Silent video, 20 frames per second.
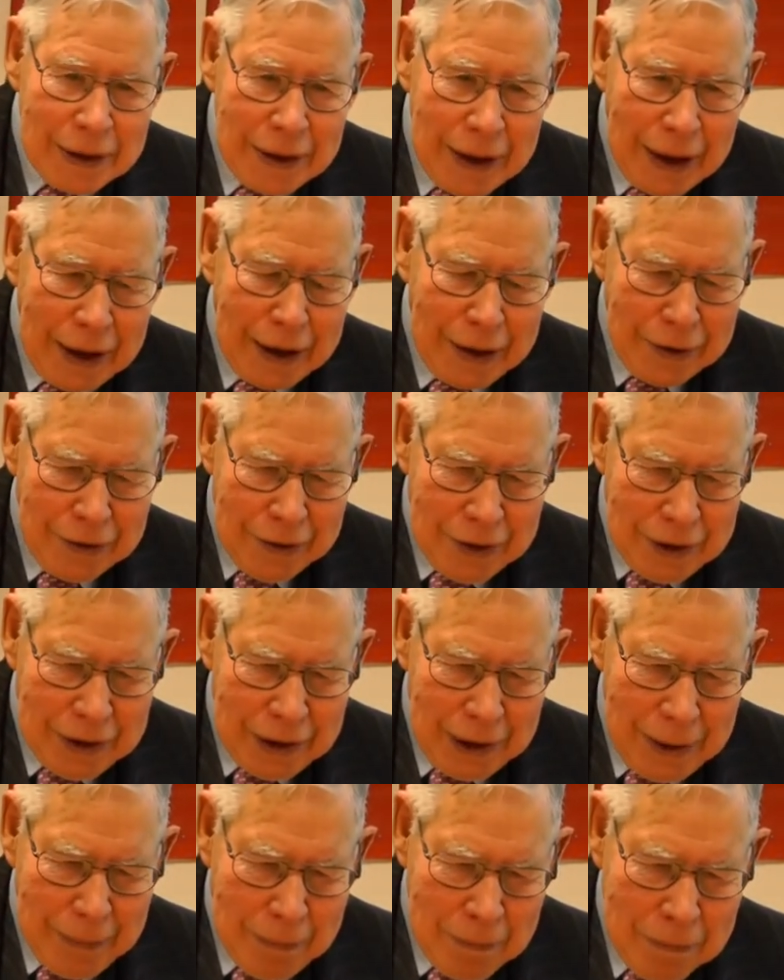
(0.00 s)
And
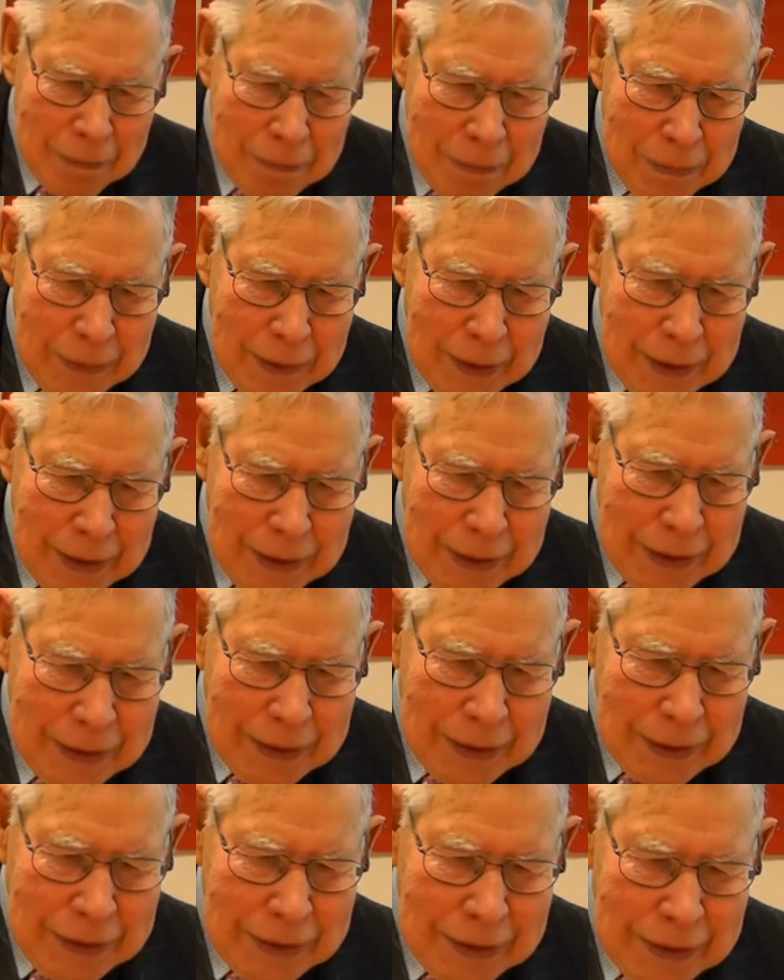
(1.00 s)

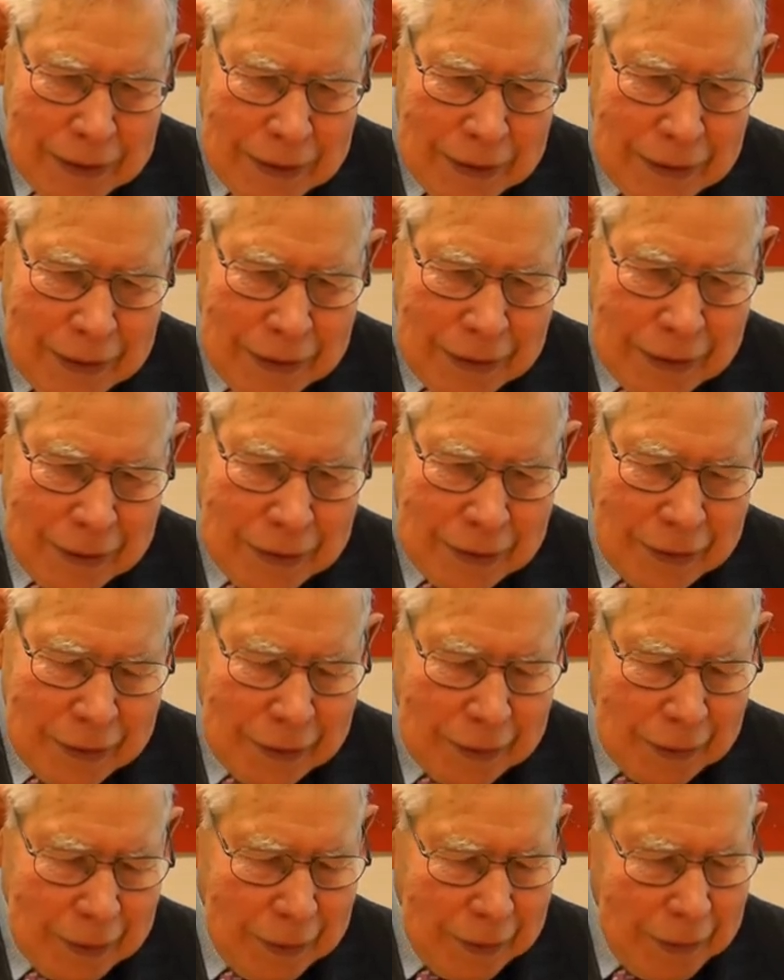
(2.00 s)

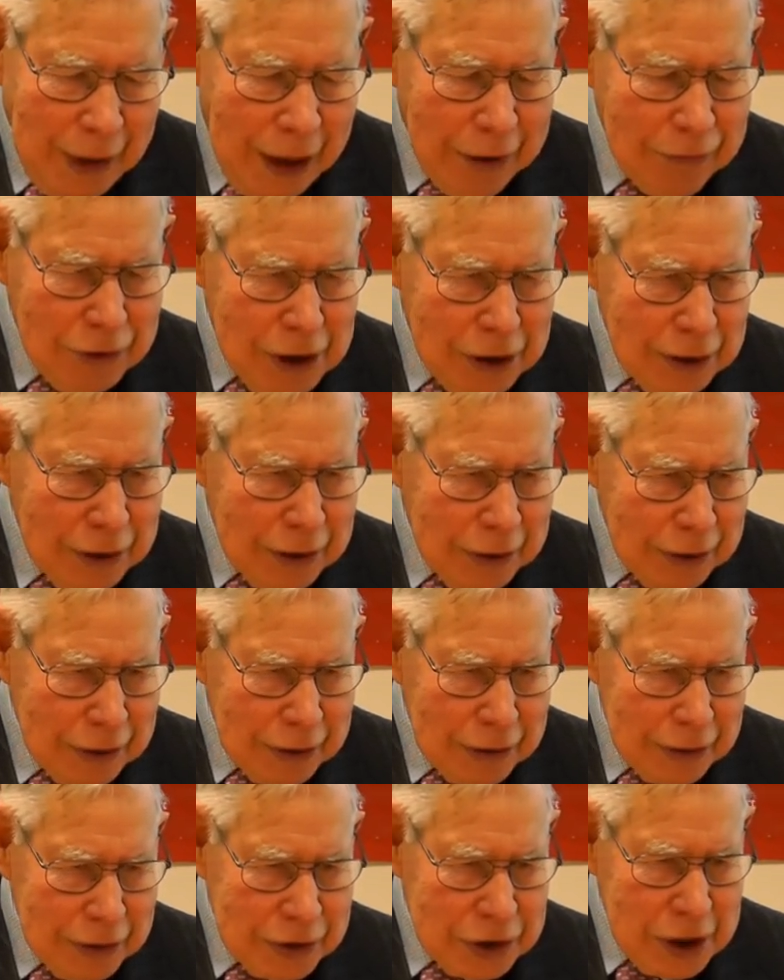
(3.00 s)
um, having
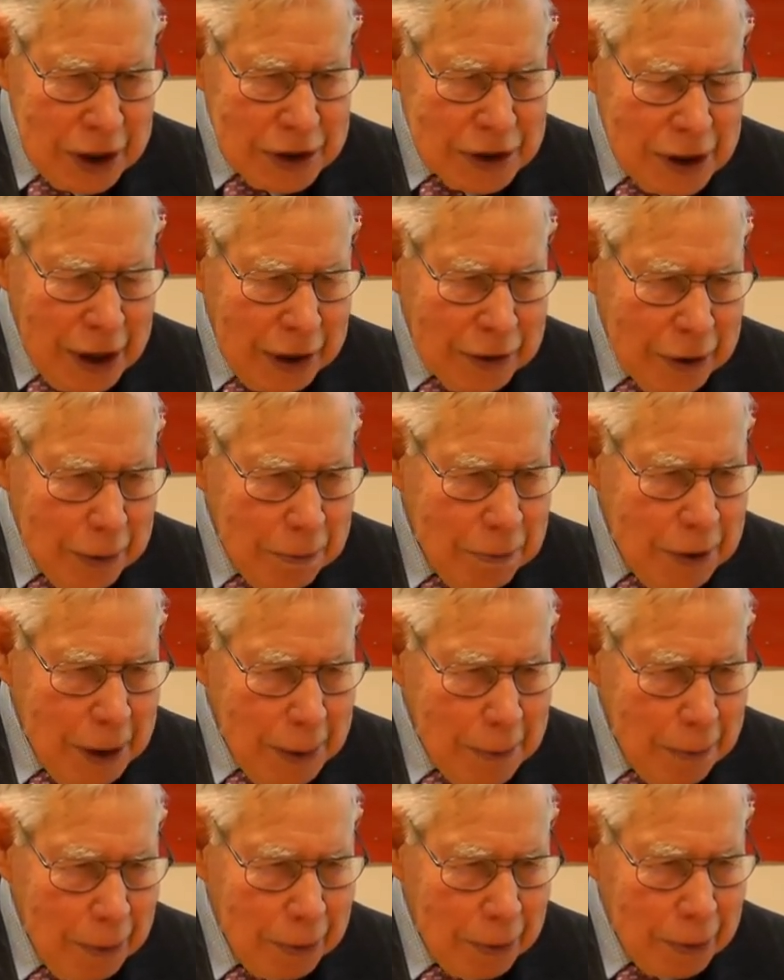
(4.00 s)
six other
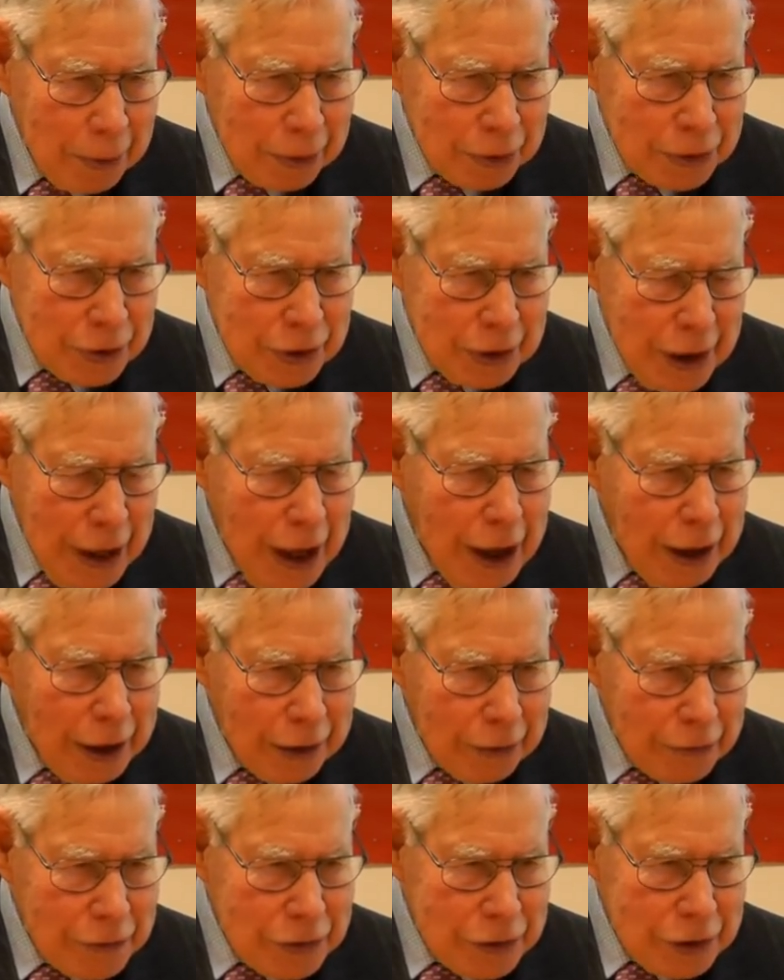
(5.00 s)
people's
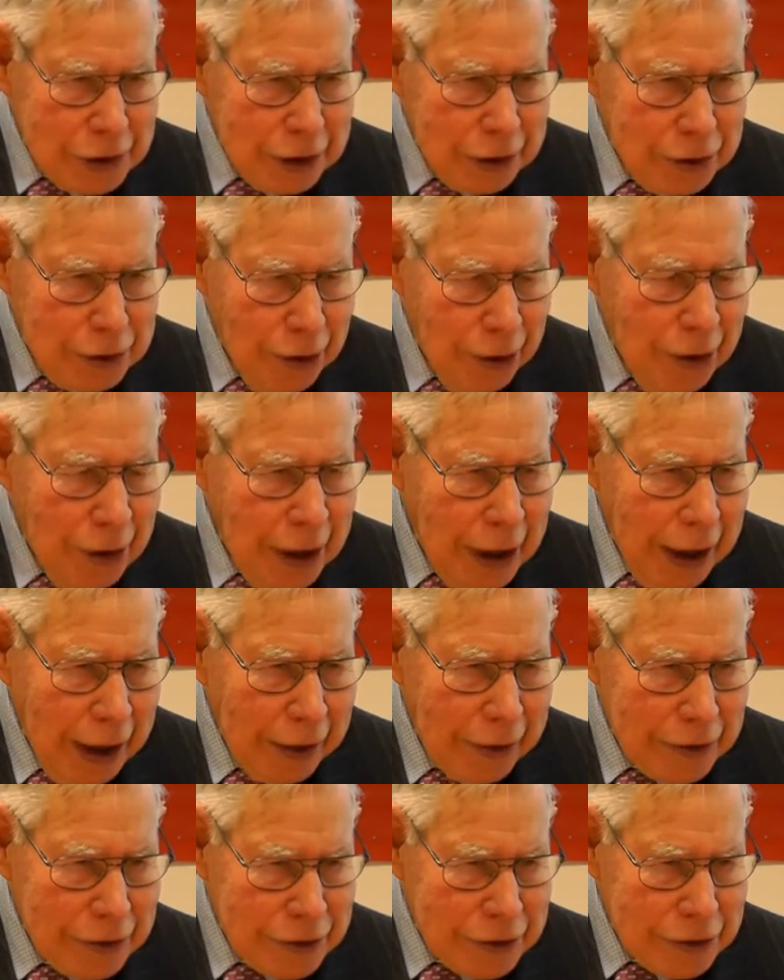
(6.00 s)
lives in your
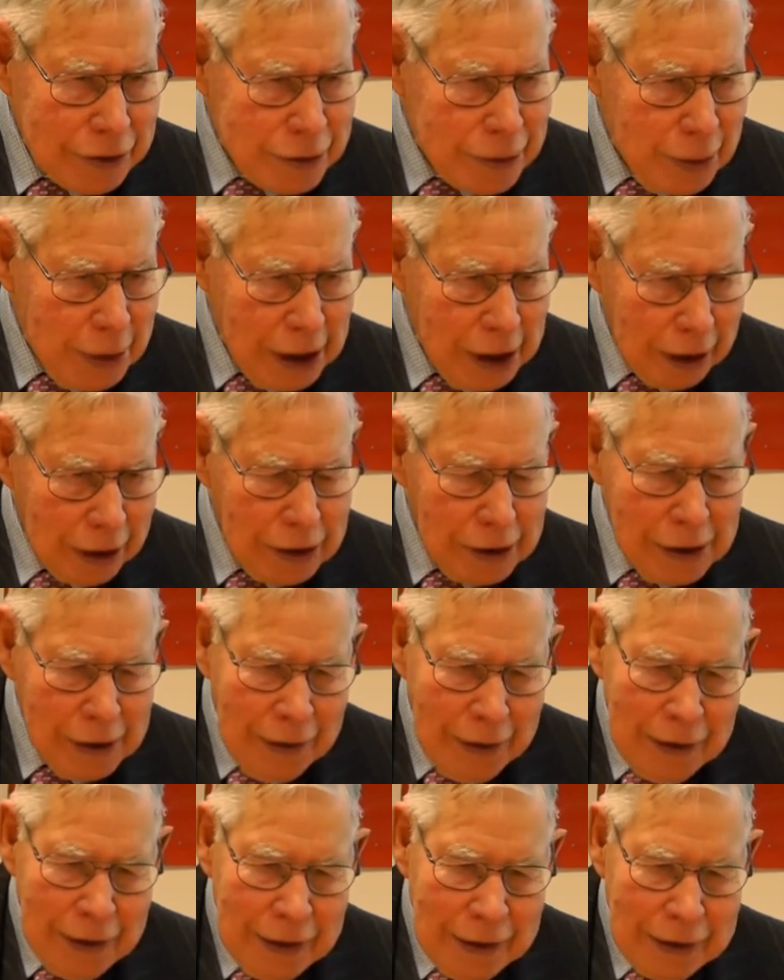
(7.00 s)
hands as well
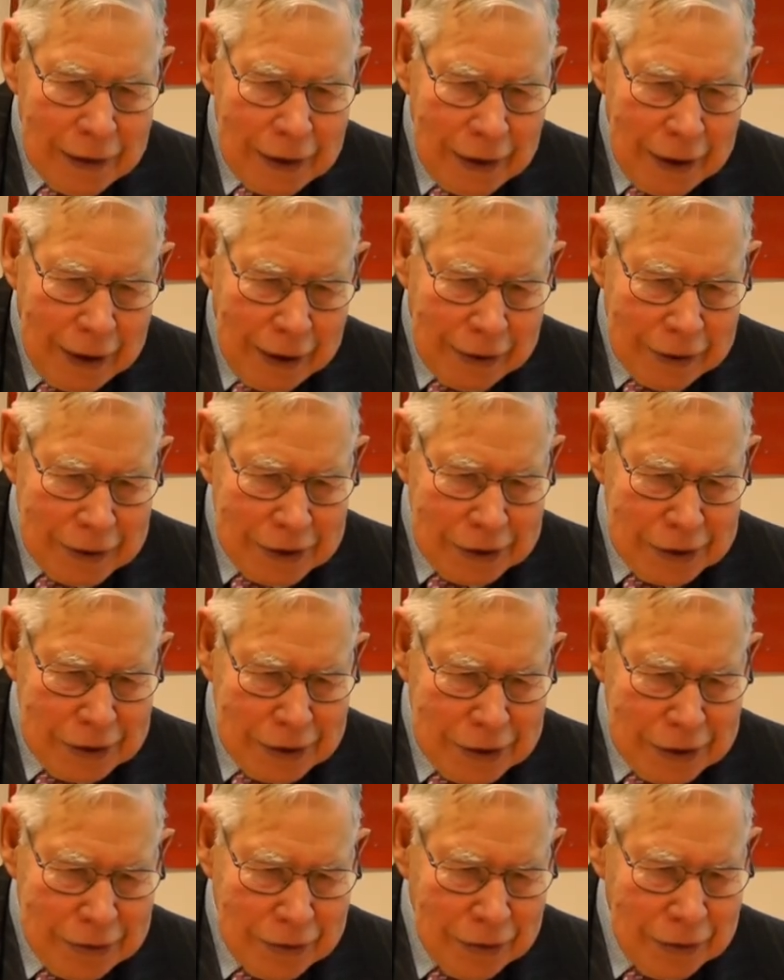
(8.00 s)
uh,
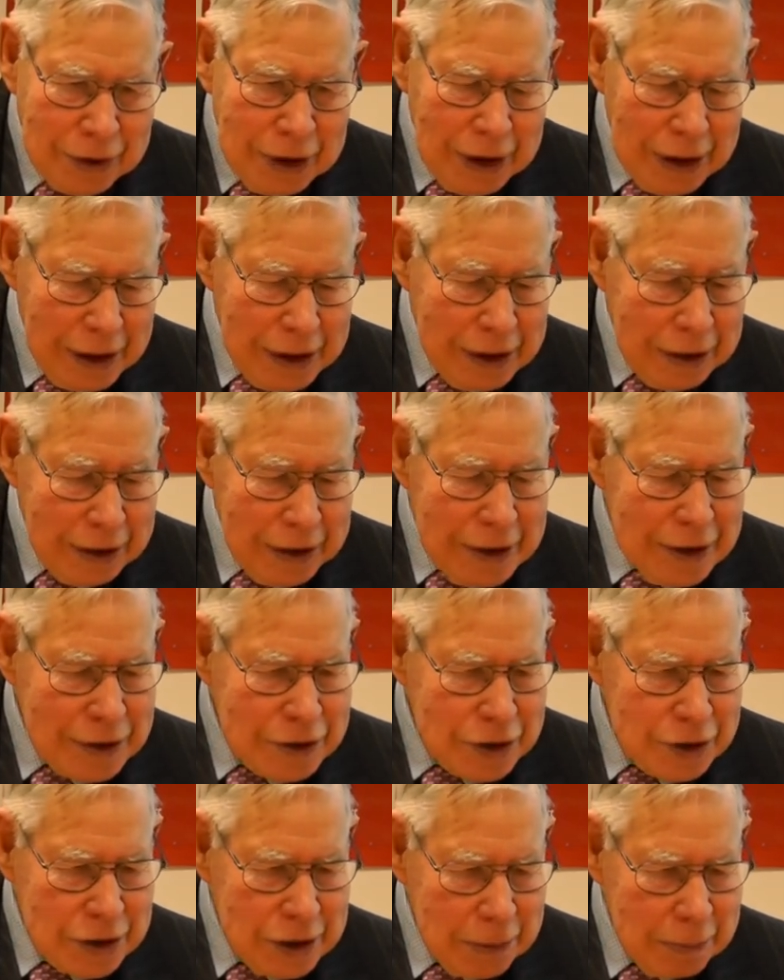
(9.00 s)
didn't really
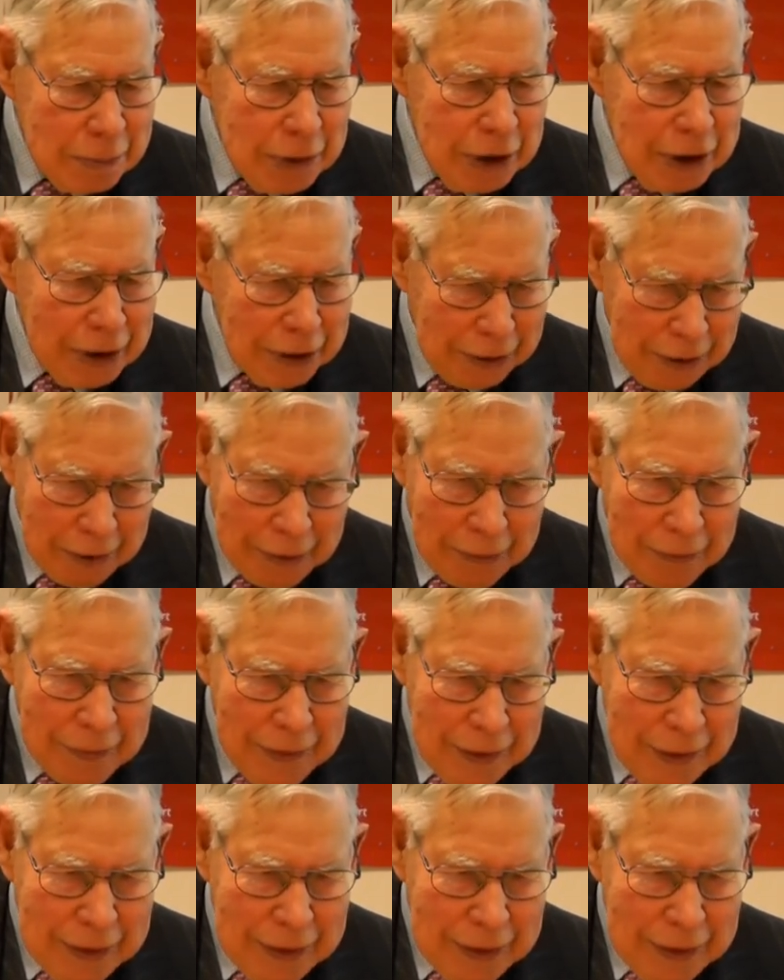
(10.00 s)
ease the burden.